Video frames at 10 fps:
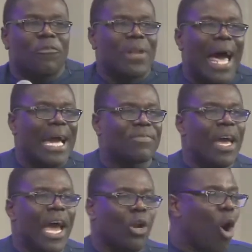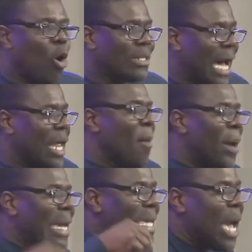life, and all that.
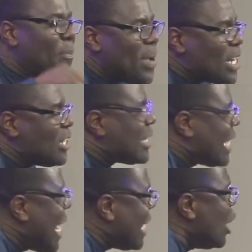But here Peter is saying,